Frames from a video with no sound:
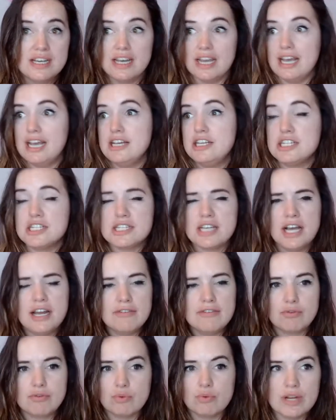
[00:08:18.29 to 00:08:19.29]
It just kind
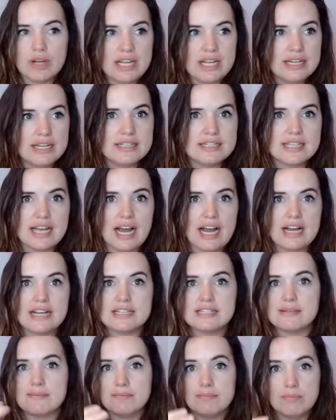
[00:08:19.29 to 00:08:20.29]
of reads
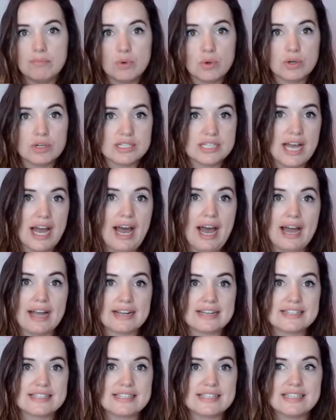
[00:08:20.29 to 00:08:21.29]
as more
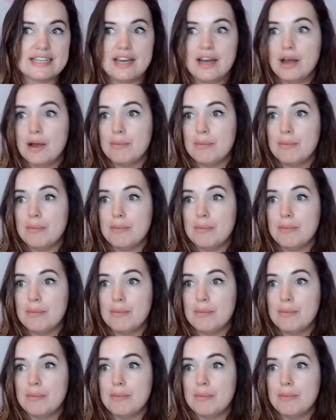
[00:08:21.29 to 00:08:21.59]
text,